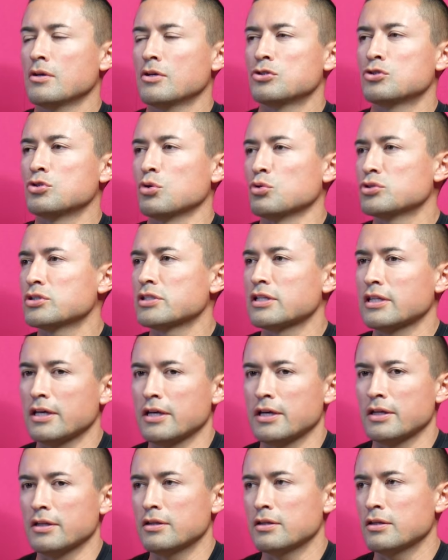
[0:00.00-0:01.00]
So
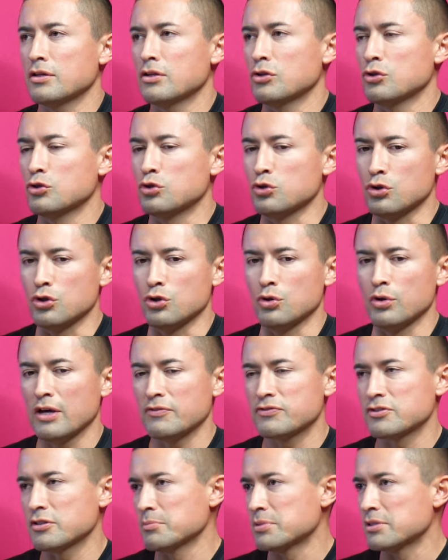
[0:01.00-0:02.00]
Slate, do you
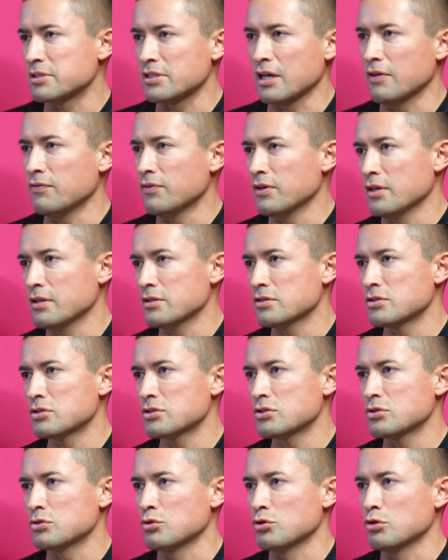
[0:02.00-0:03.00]
have some
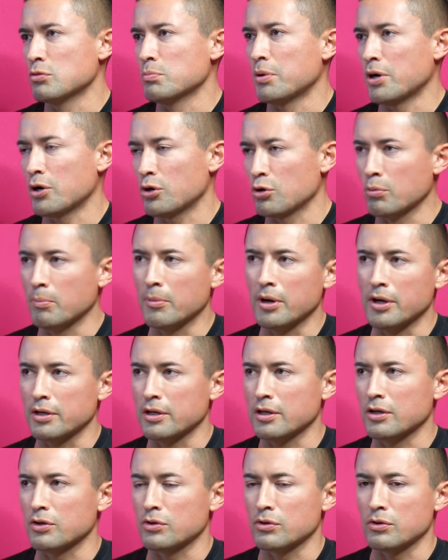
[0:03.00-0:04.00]
savings? Do you borrow
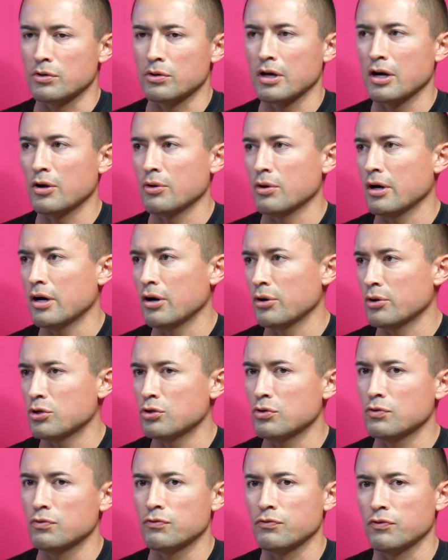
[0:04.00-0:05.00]
money or how, how do
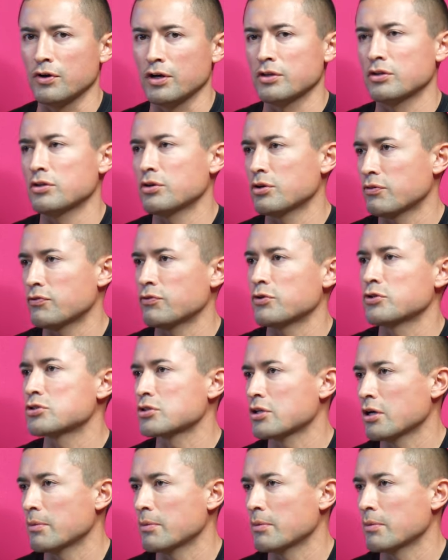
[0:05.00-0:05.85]
you fund your first